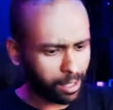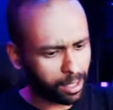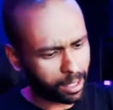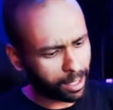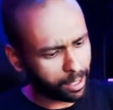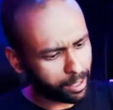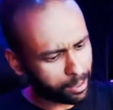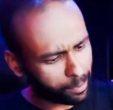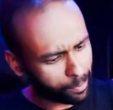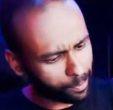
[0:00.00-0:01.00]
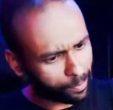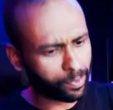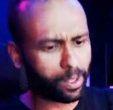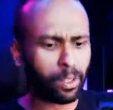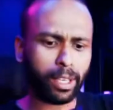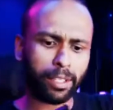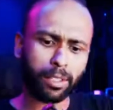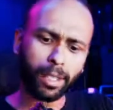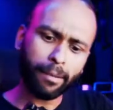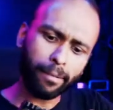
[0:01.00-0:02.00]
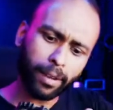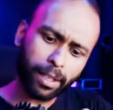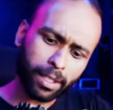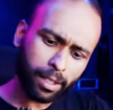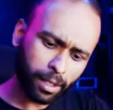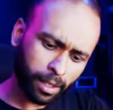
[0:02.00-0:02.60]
There you go. Okay, so that fits.